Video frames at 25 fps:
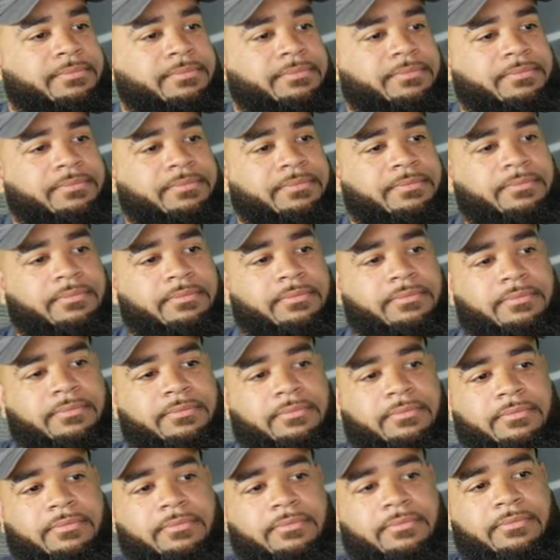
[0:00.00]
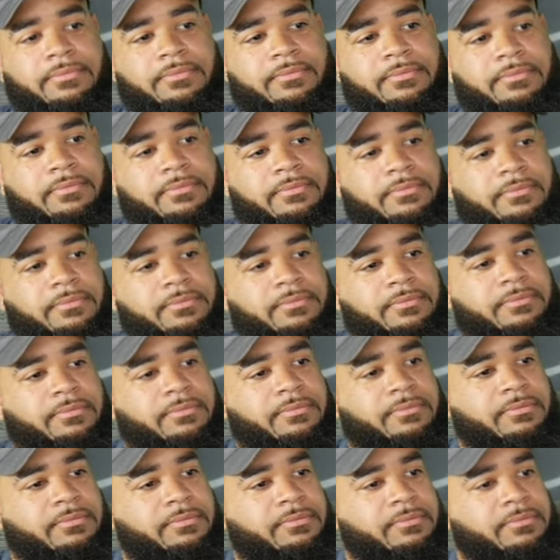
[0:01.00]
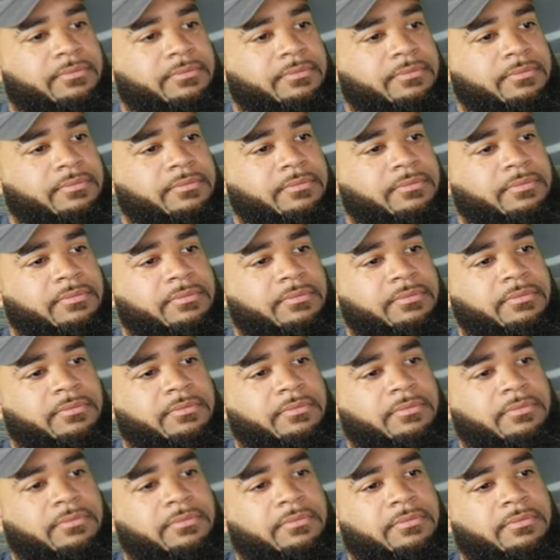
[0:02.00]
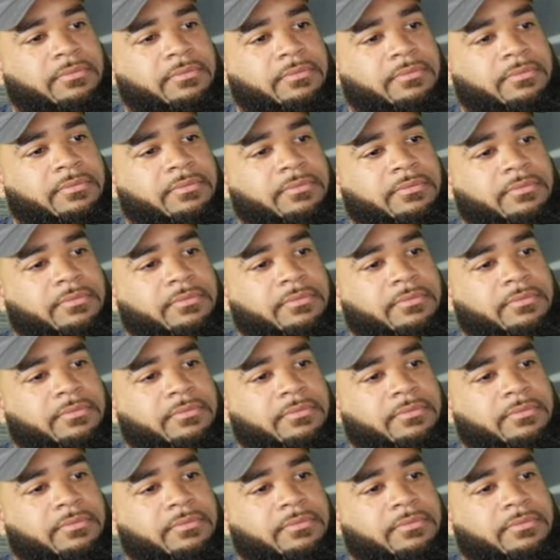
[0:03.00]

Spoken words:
(silence)